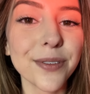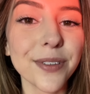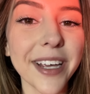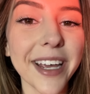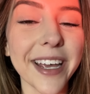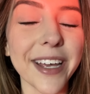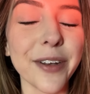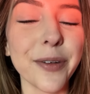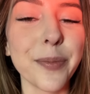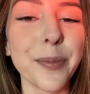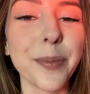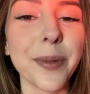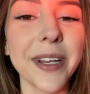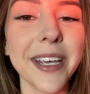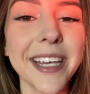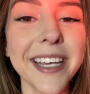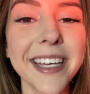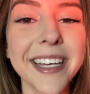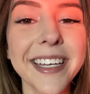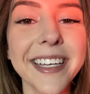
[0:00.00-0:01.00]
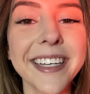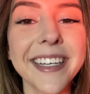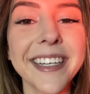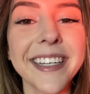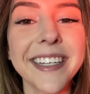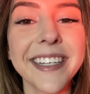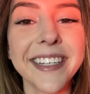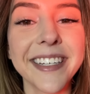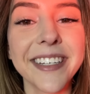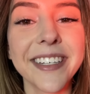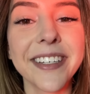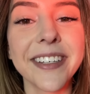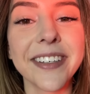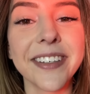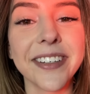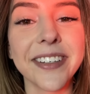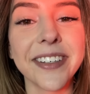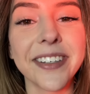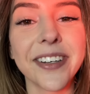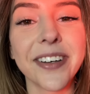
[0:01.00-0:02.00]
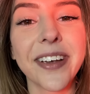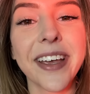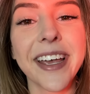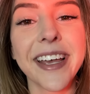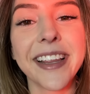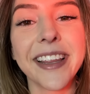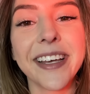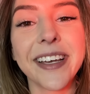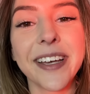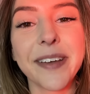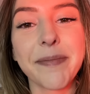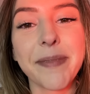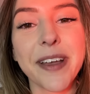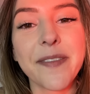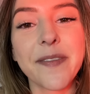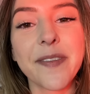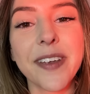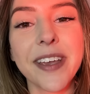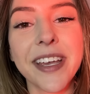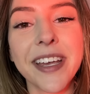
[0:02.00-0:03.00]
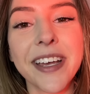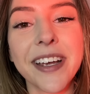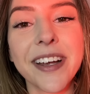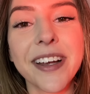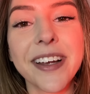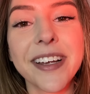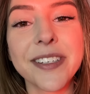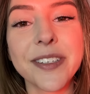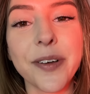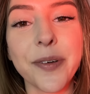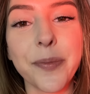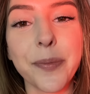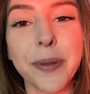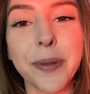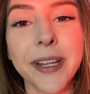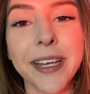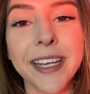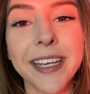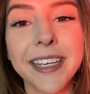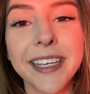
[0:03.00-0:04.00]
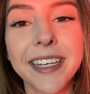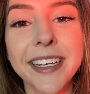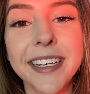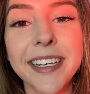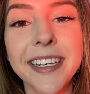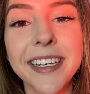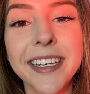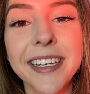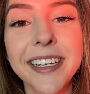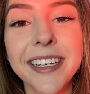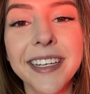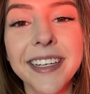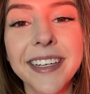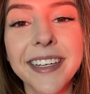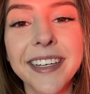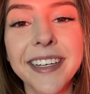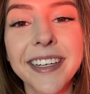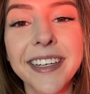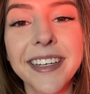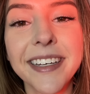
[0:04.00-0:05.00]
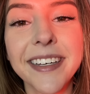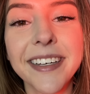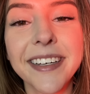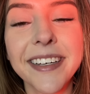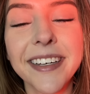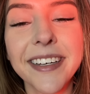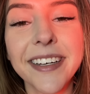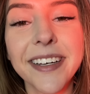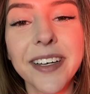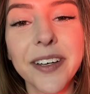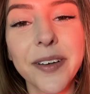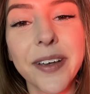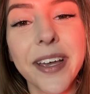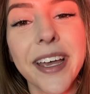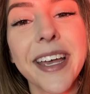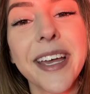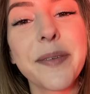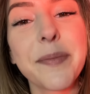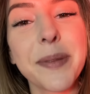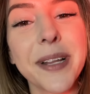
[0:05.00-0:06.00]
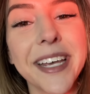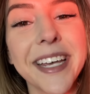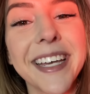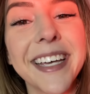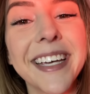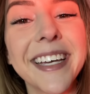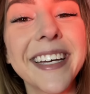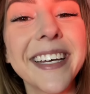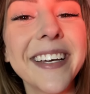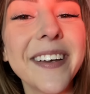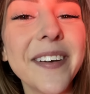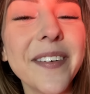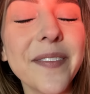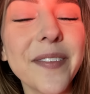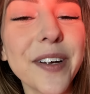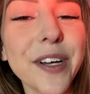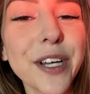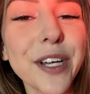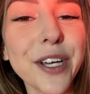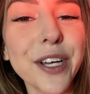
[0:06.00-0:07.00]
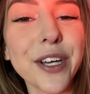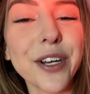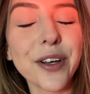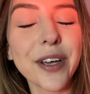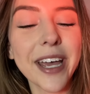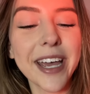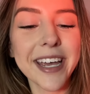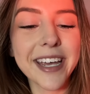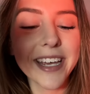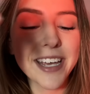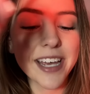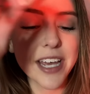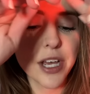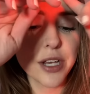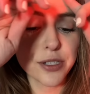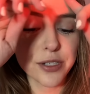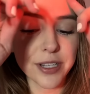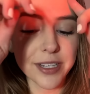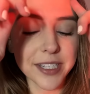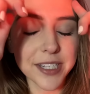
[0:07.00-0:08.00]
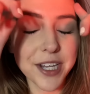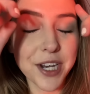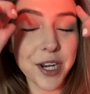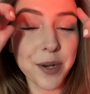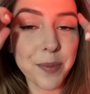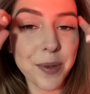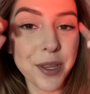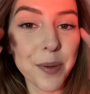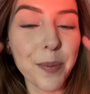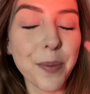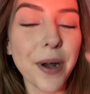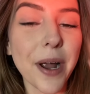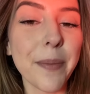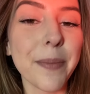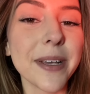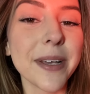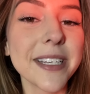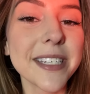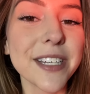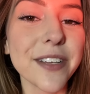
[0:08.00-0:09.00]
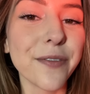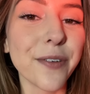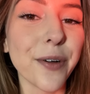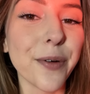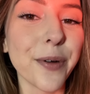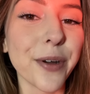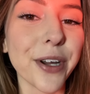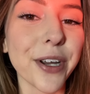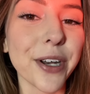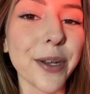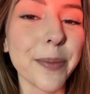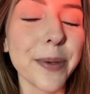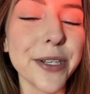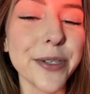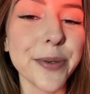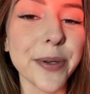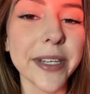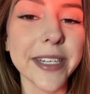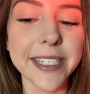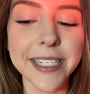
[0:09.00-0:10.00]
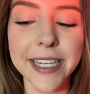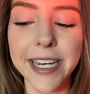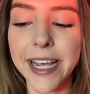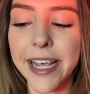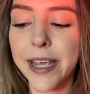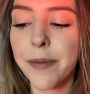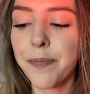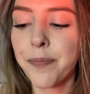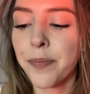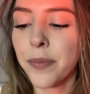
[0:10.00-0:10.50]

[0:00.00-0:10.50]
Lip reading: And blink. Good. Okay, look at my finger and don't blink. Okay, and blink. Very good. Okay. So that's going to be the premise of what we're going to be doing today.